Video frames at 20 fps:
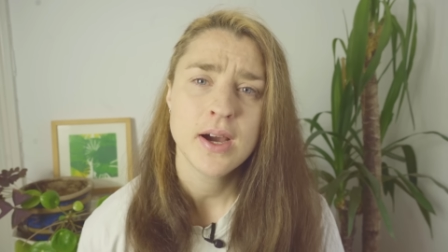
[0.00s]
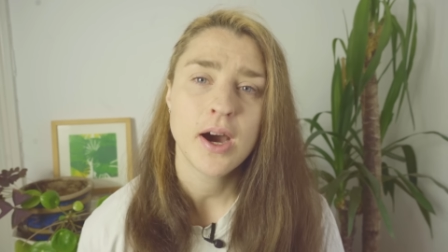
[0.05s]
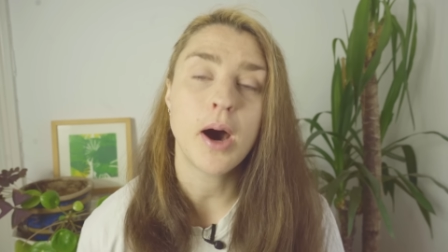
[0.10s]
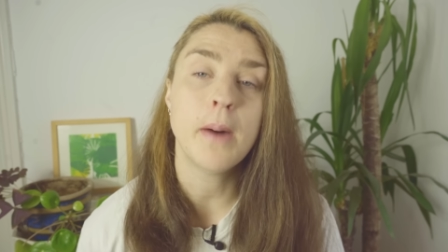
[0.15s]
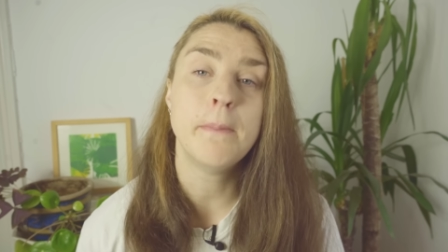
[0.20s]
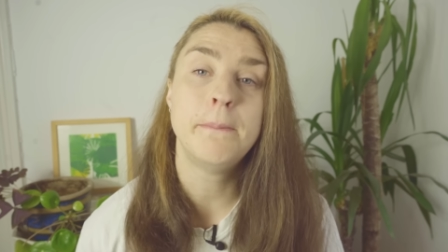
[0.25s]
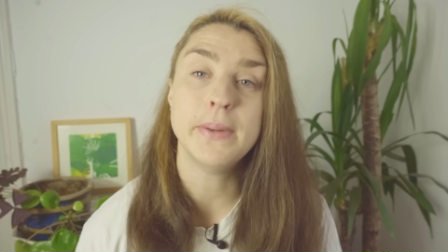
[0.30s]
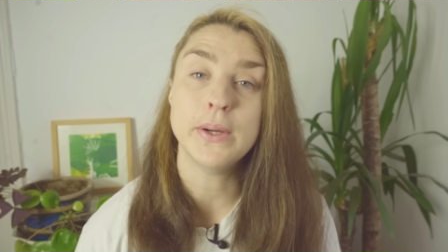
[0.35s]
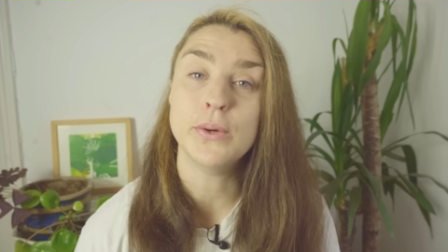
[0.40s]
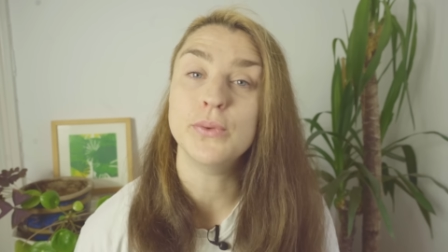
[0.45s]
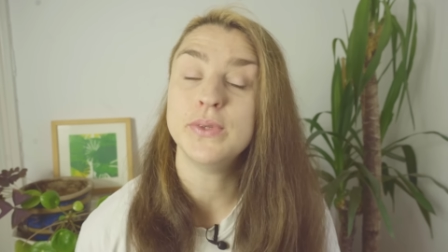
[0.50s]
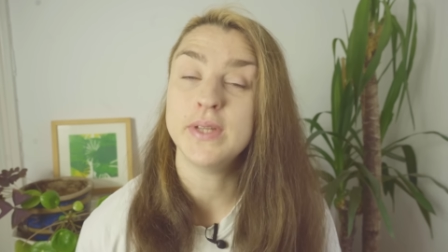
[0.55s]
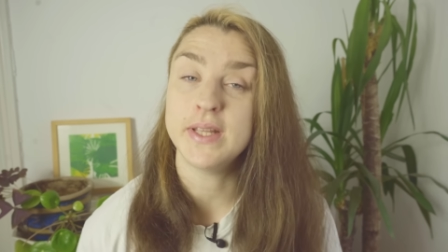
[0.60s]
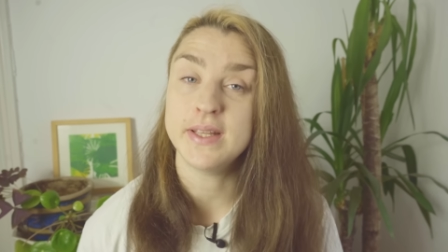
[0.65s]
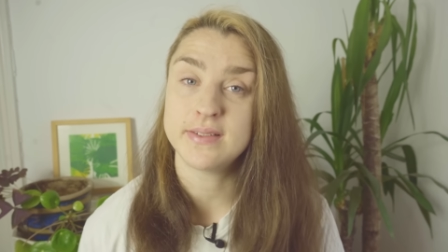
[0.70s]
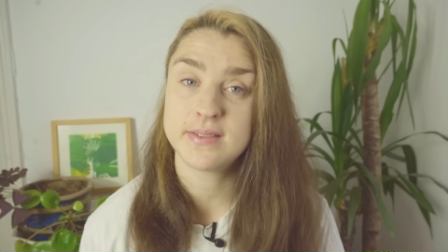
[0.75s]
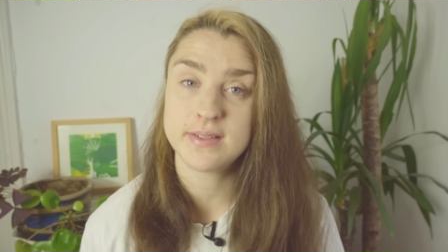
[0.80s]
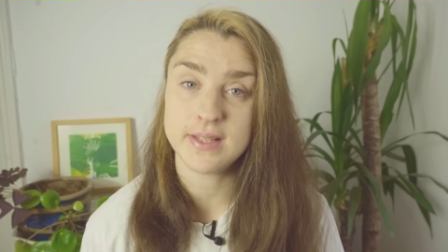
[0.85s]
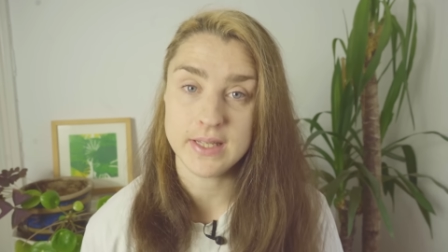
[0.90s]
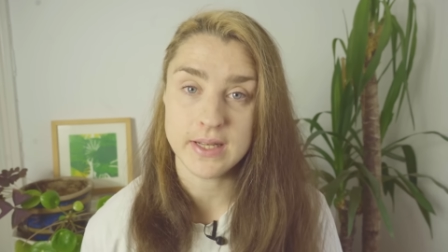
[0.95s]
are built
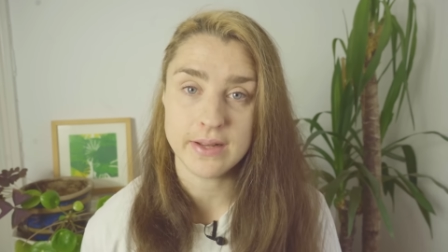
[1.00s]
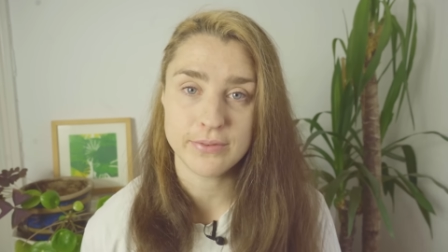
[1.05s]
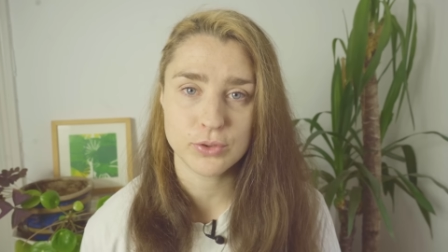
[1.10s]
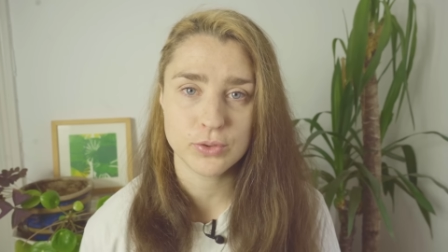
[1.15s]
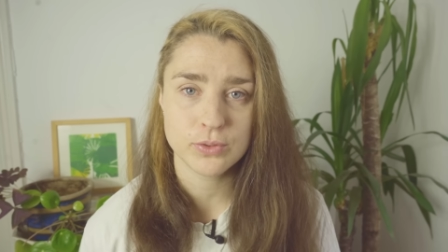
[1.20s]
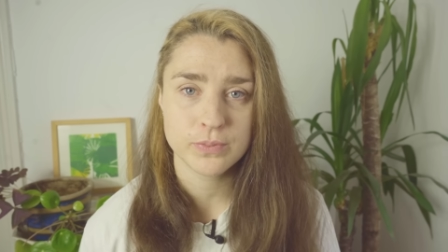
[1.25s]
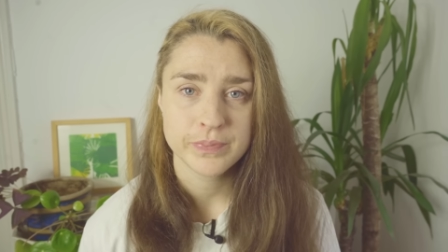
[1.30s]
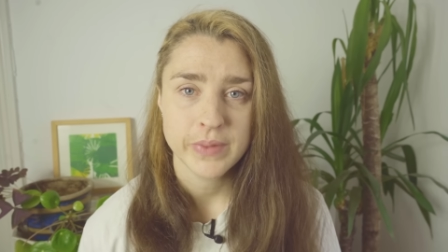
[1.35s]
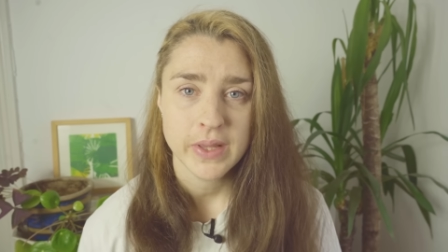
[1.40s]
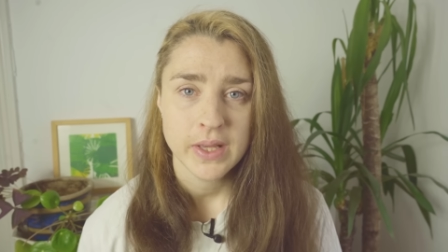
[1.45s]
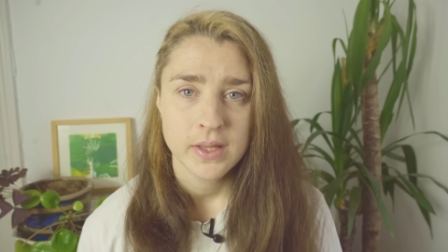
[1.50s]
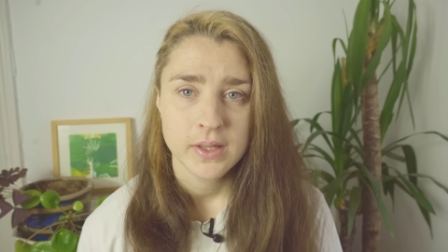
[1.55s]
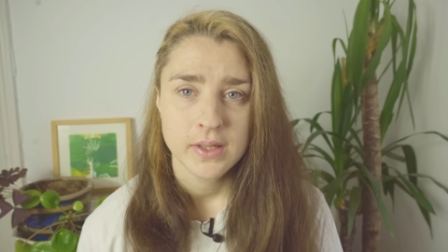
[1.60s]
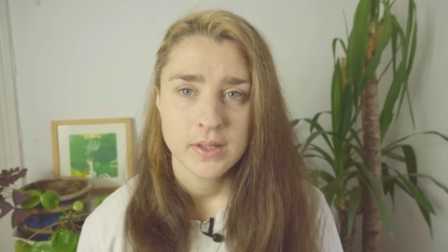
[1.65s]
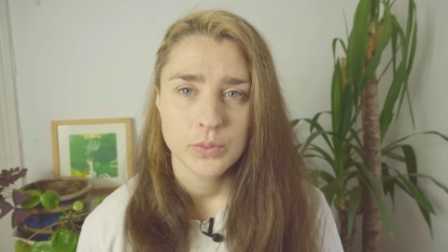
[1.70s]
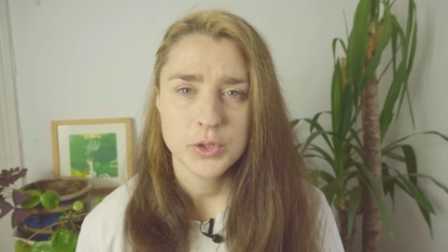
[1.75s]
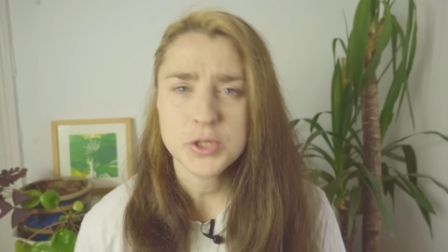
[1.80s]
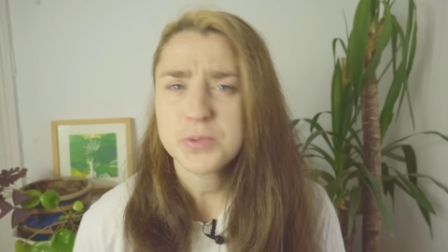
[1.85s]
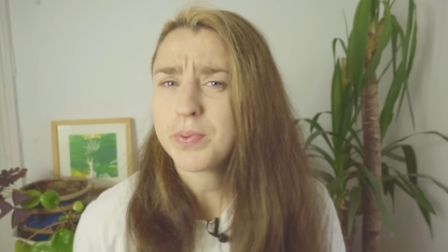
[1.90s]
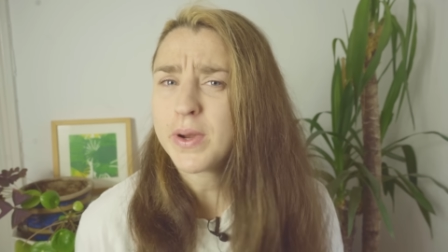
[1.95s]
near sea level,
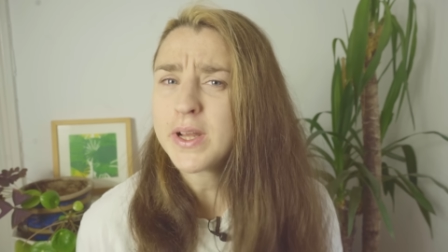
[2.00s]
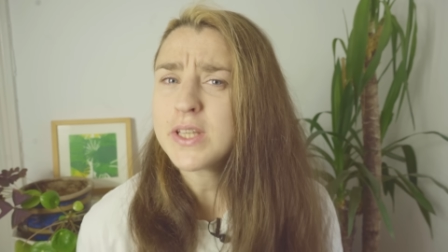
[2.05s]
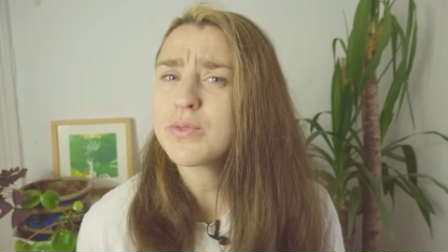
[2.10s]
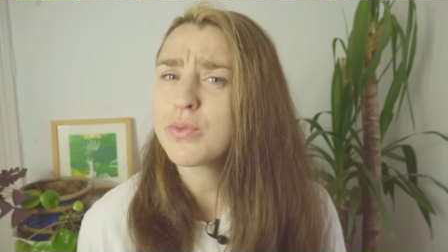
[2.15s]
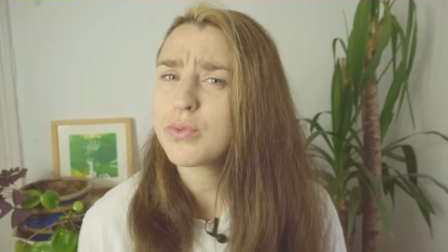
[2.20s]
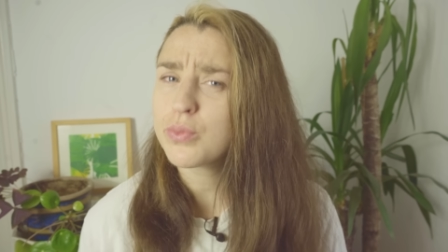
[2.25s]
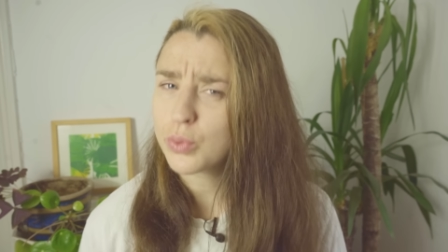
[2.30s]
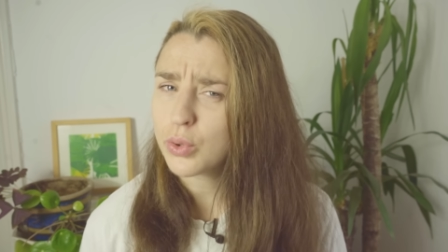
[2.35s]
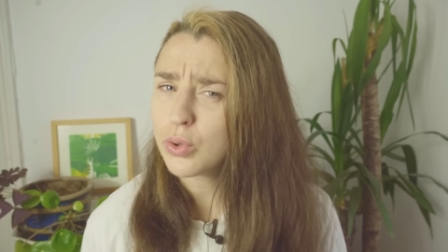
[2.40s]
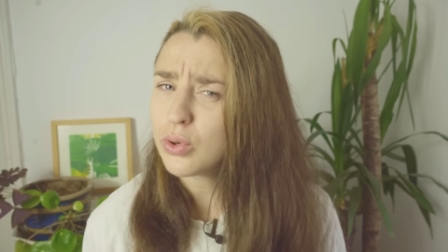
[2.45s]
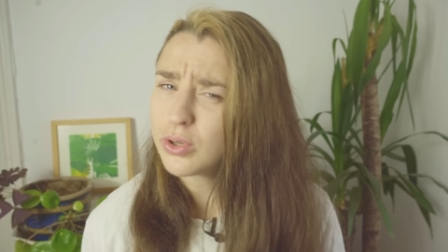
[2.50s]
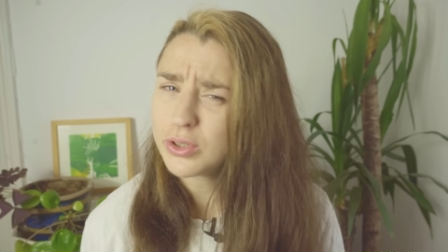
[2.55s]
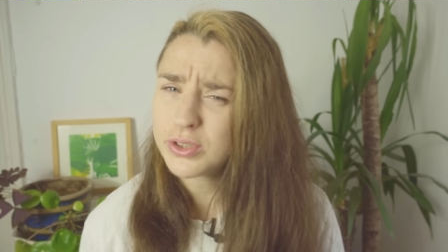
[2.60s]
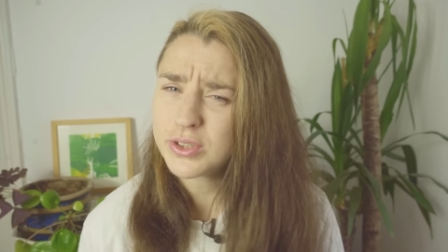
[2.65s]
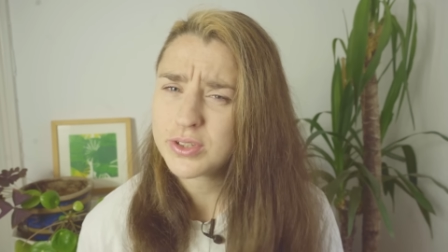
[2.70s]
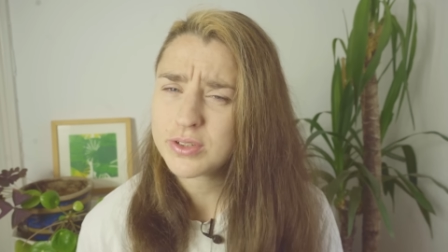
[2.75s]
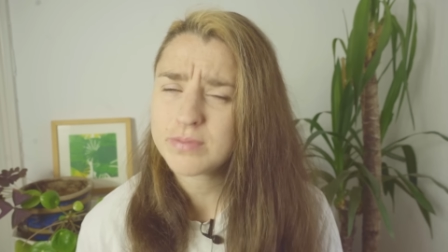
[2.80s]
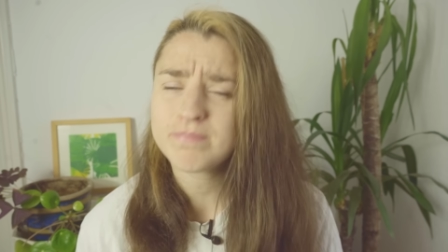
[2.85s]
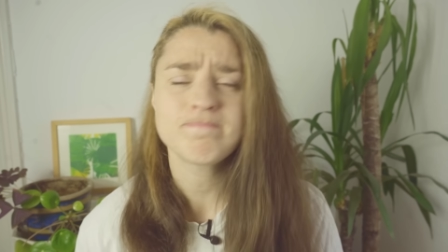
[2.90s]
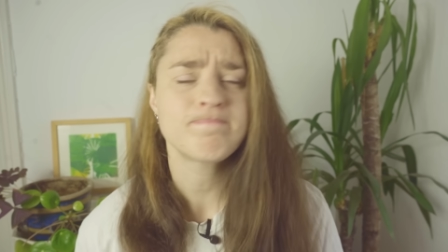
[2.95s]
which brings
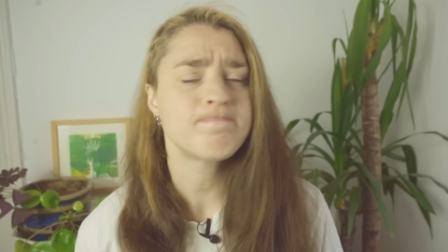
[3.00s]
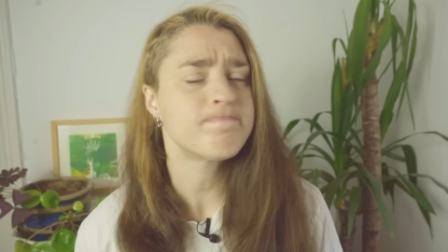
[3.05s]
rewards